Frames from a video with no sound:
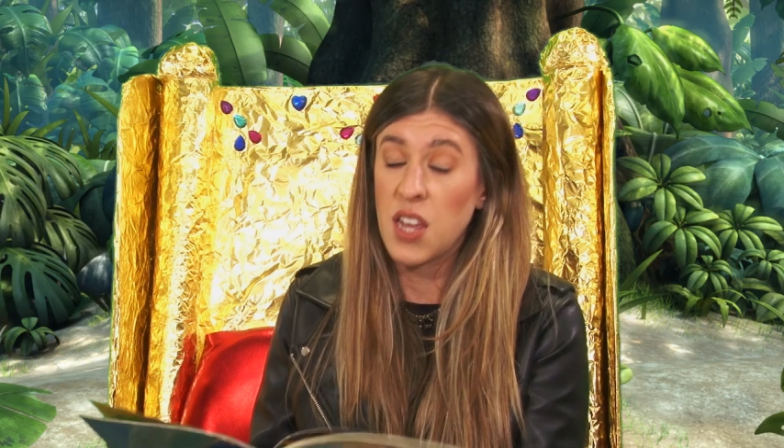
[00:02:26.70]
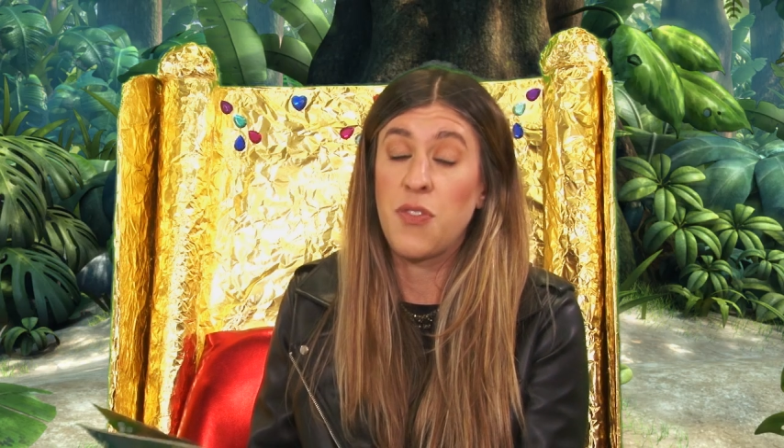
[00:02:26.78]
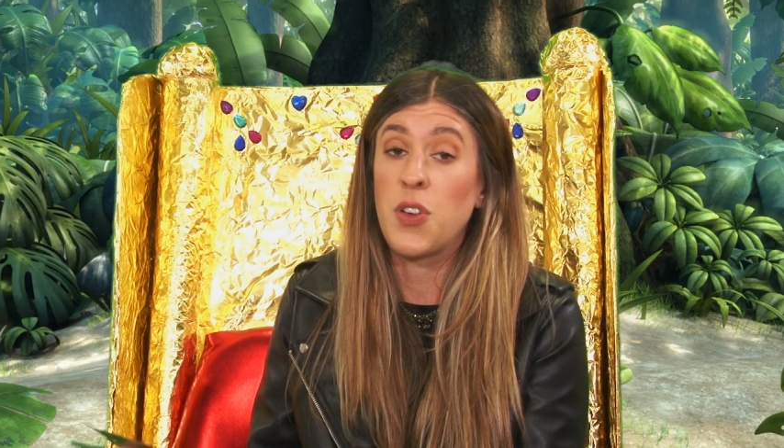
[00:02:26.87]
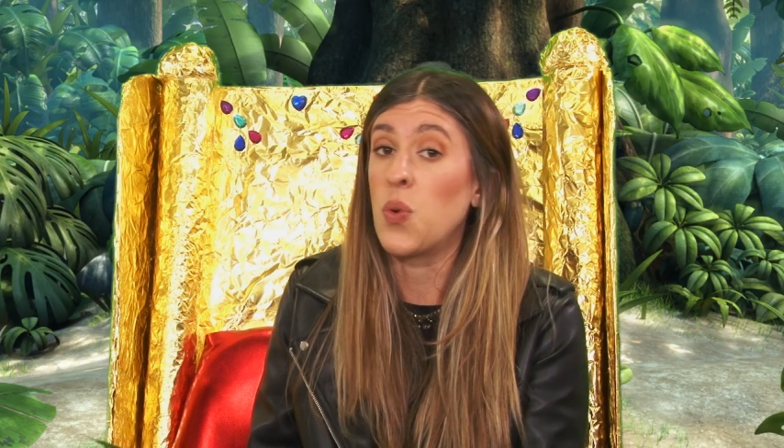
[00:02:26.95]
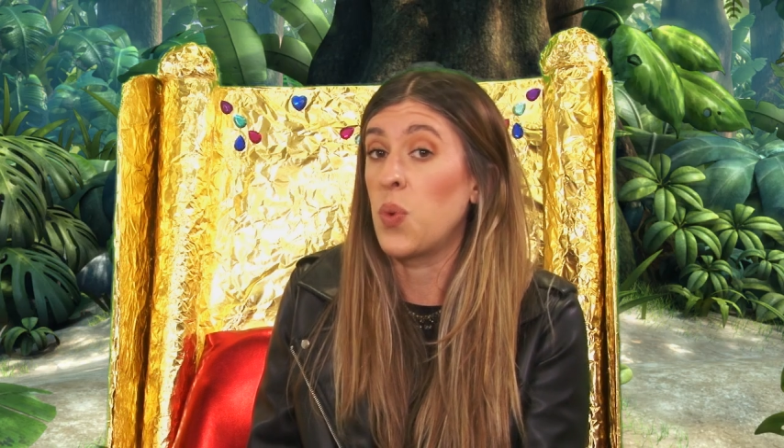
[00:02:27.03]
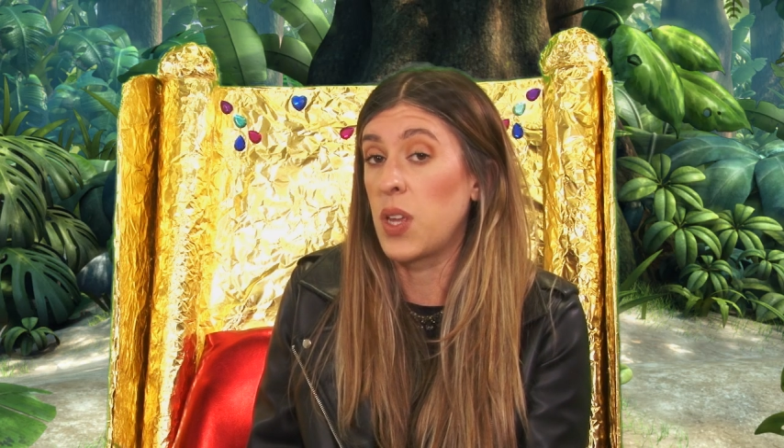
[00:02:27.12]

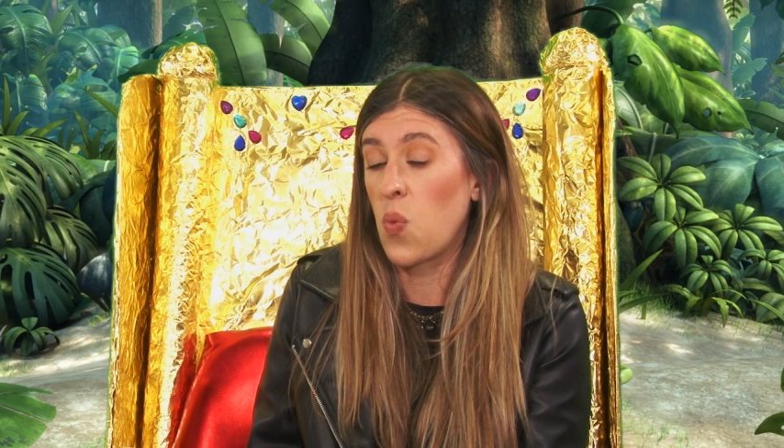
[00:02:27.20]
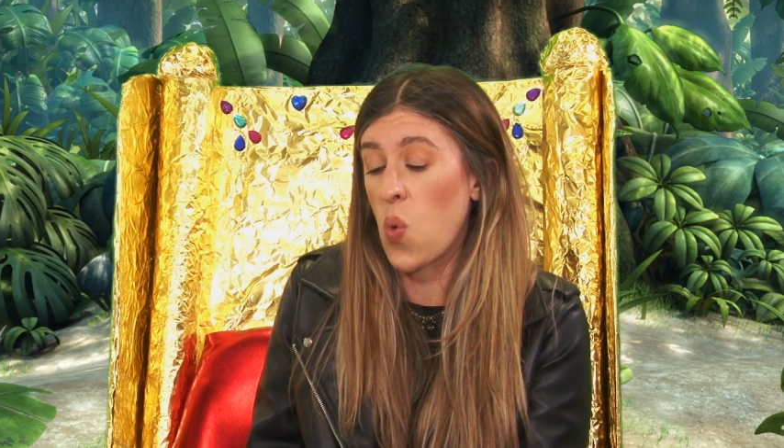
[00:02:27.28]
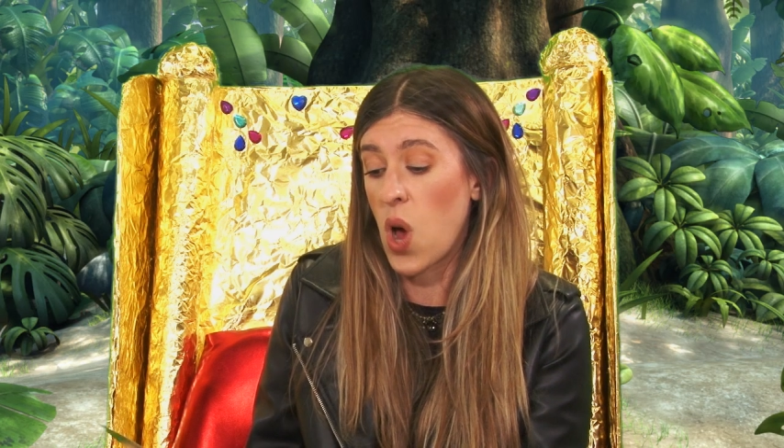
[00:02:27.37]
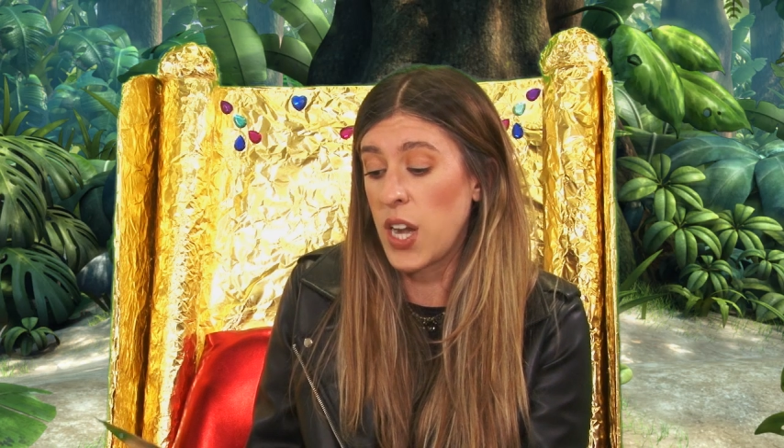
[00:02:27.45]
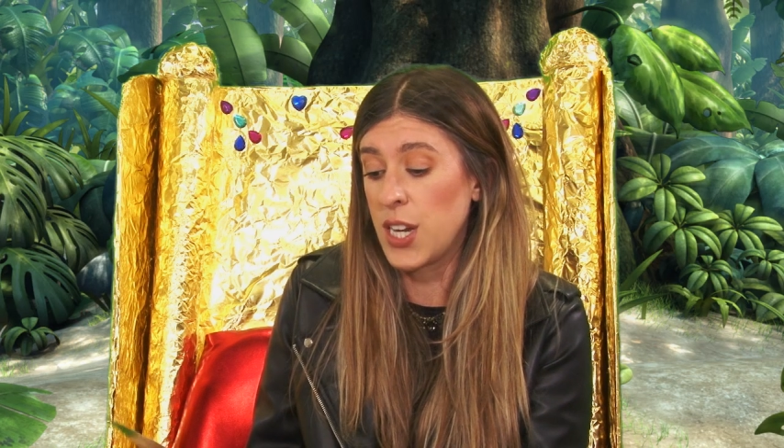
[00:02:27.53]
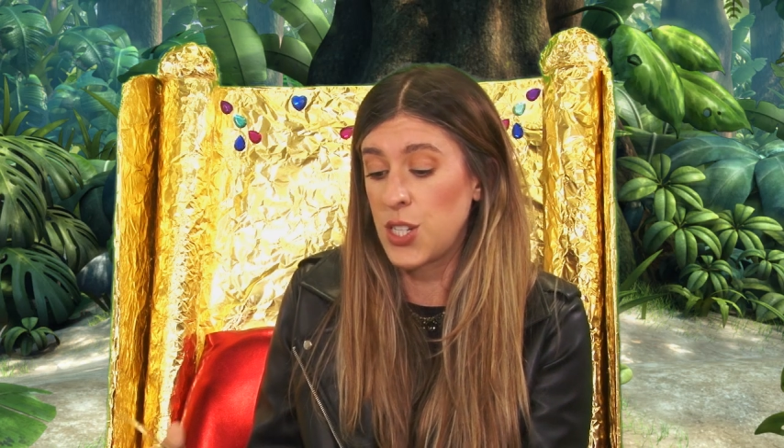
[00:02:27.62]
if you really
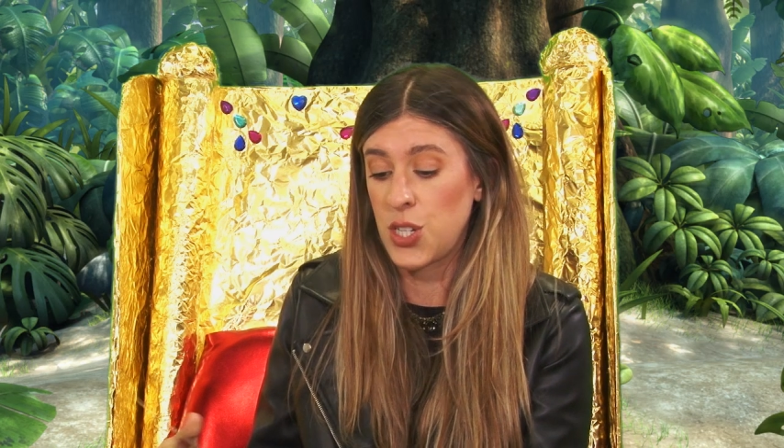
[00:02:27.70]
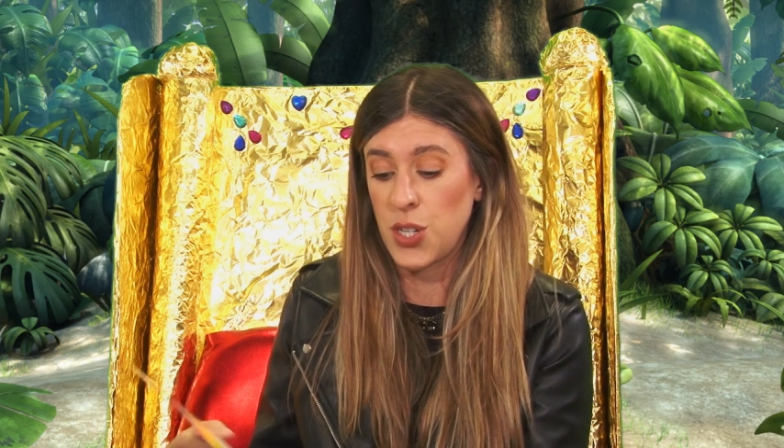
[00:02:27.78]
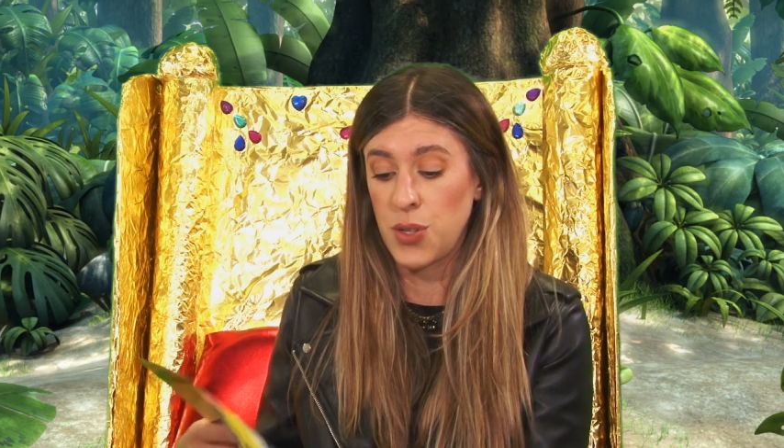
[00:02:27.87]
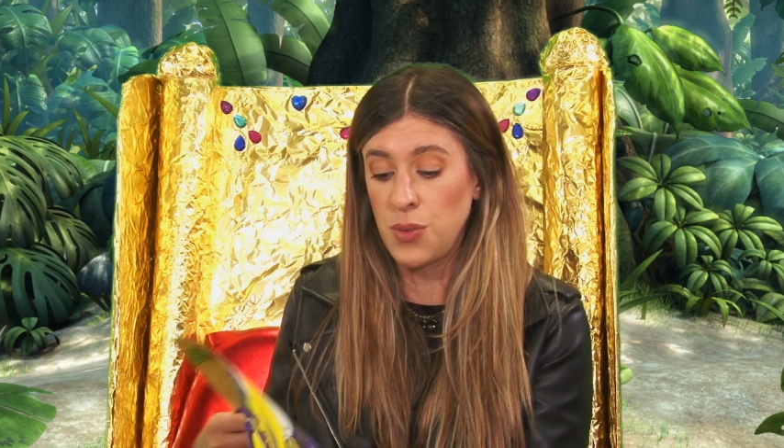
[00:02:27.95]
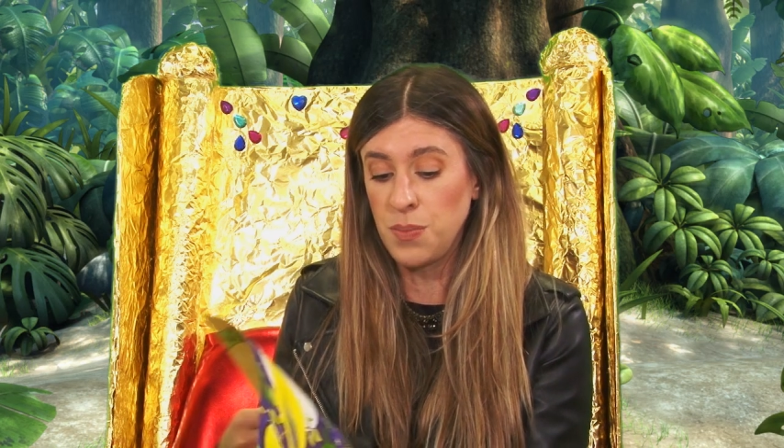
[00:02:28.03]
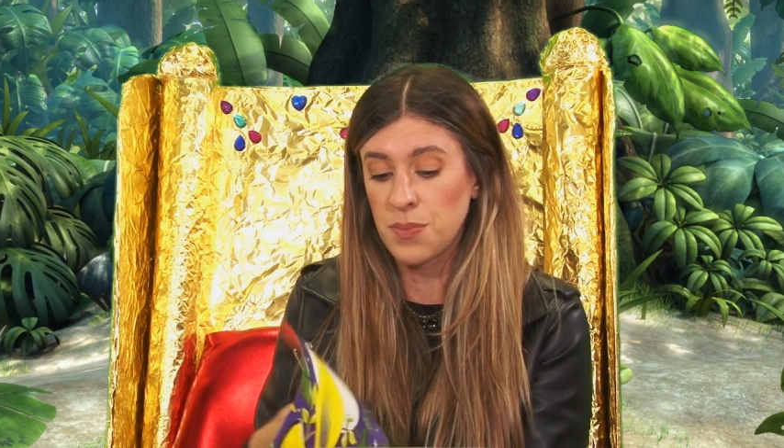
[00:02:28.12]
want it
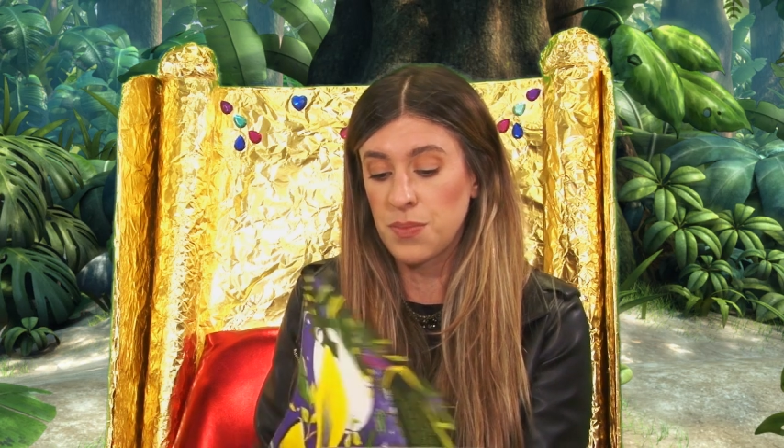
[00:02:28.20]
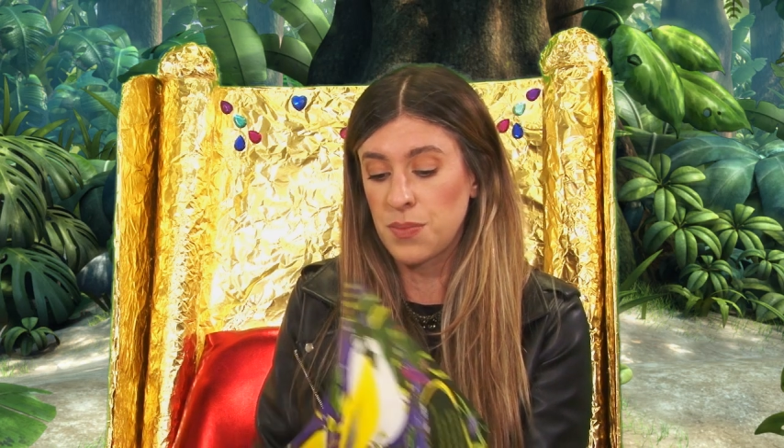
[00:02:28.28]
to.